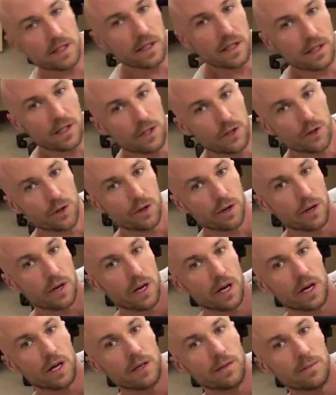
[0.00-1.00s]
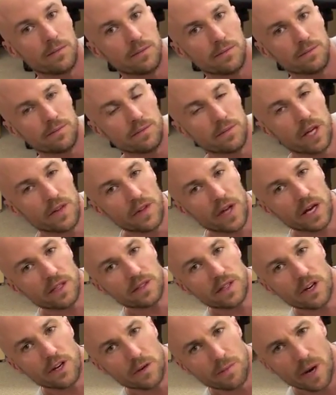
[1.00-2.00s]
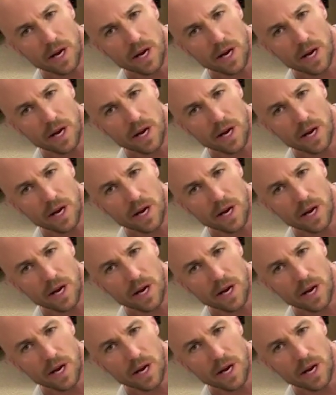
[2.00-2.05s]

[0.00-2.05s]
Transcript: in your on the outside of your